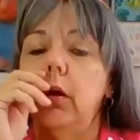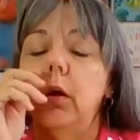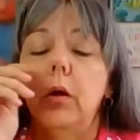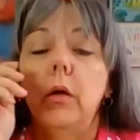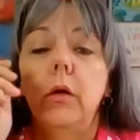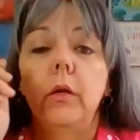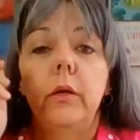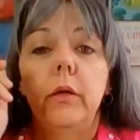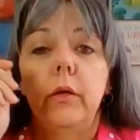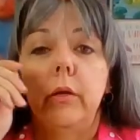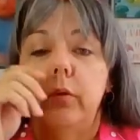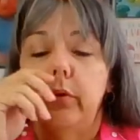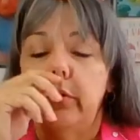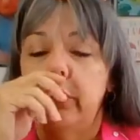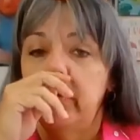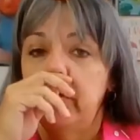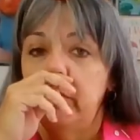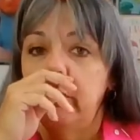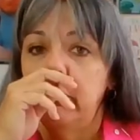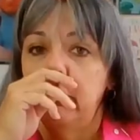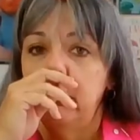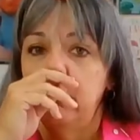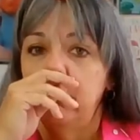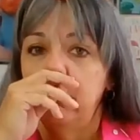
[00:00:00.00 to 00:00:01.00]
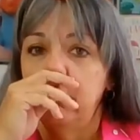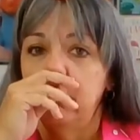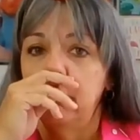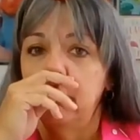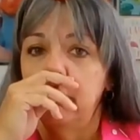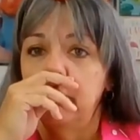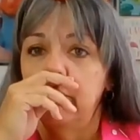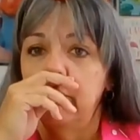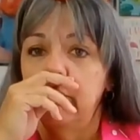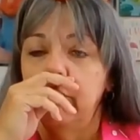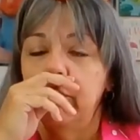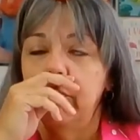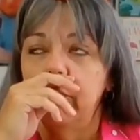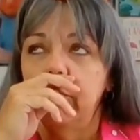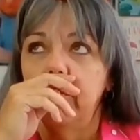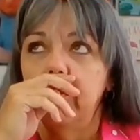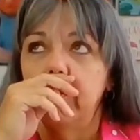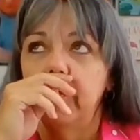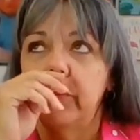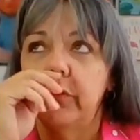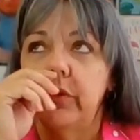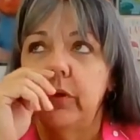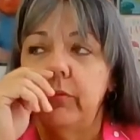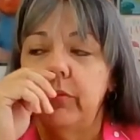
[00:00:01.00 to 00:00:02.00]
on it or
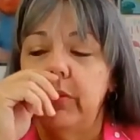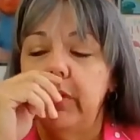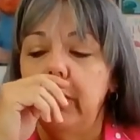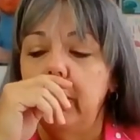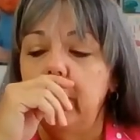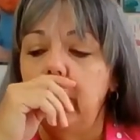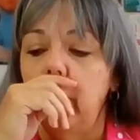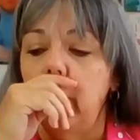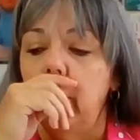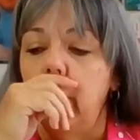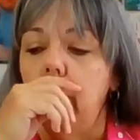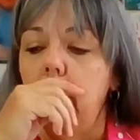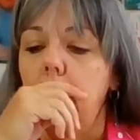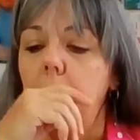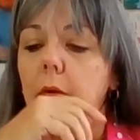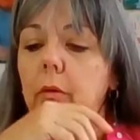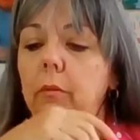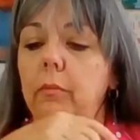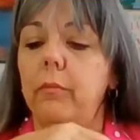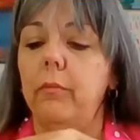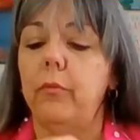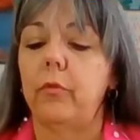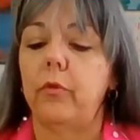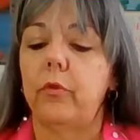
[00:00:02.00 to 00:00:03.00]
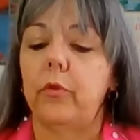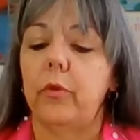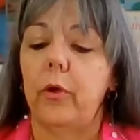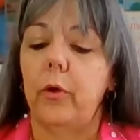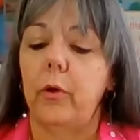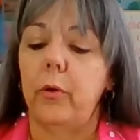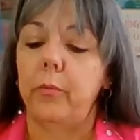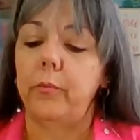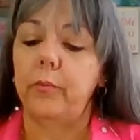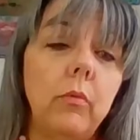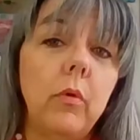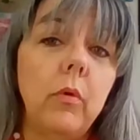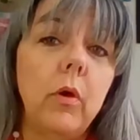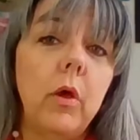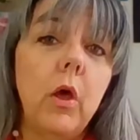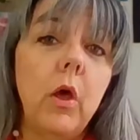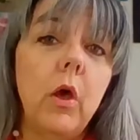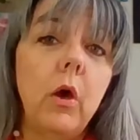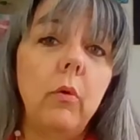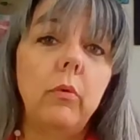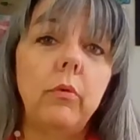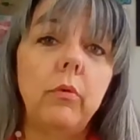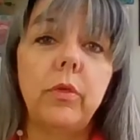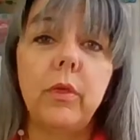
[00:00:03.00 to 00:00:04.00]
something. So,
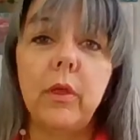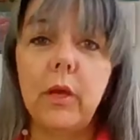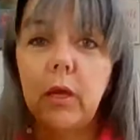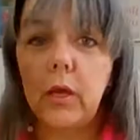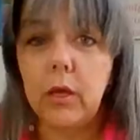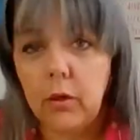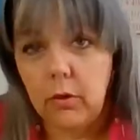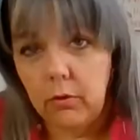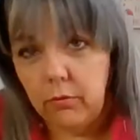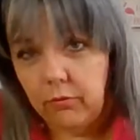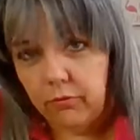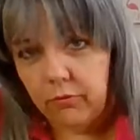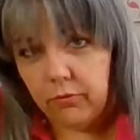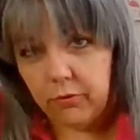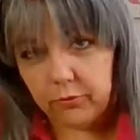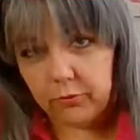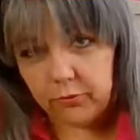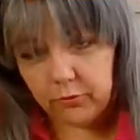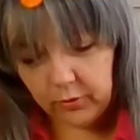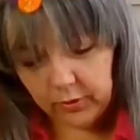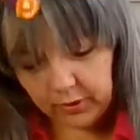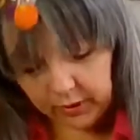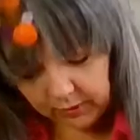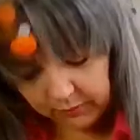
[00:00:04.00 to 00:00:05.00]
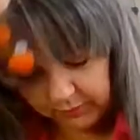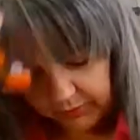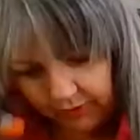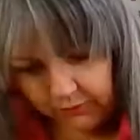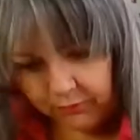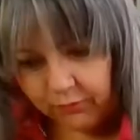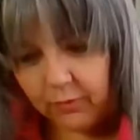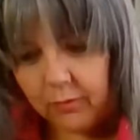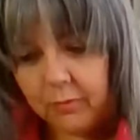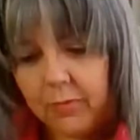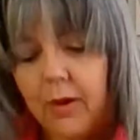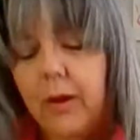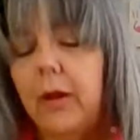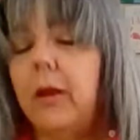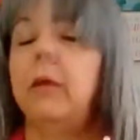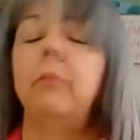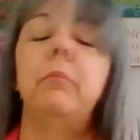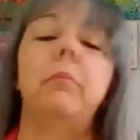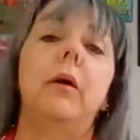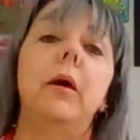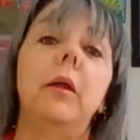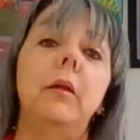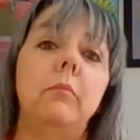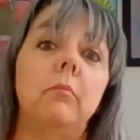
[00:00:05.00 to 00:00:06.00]
well, thank you for joining me for
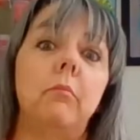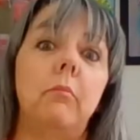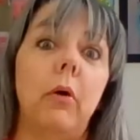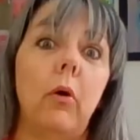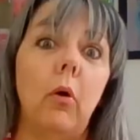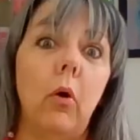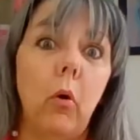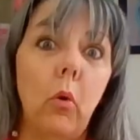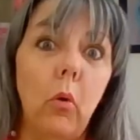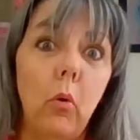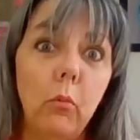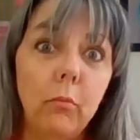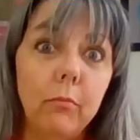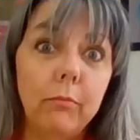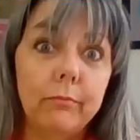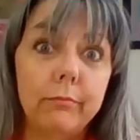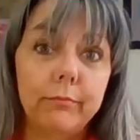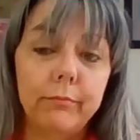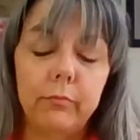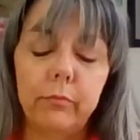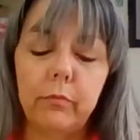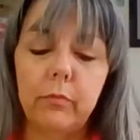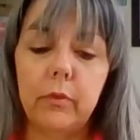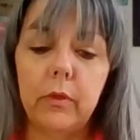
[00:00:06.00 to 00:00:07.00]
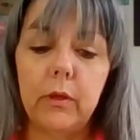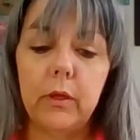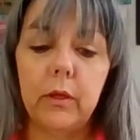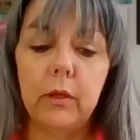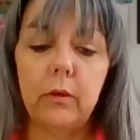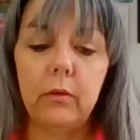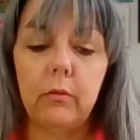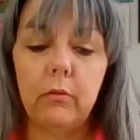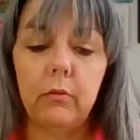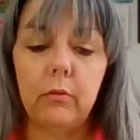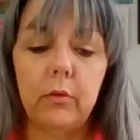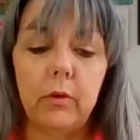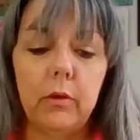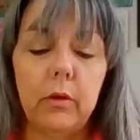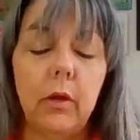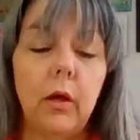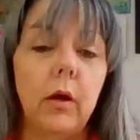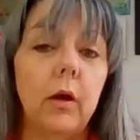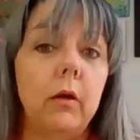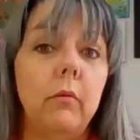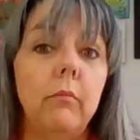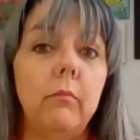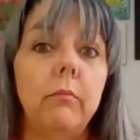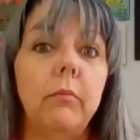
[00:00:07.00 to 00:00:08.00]
my button bowl that did
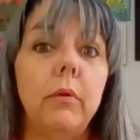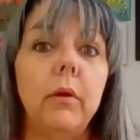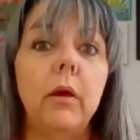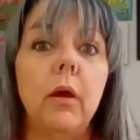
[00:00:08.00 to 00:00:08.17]
not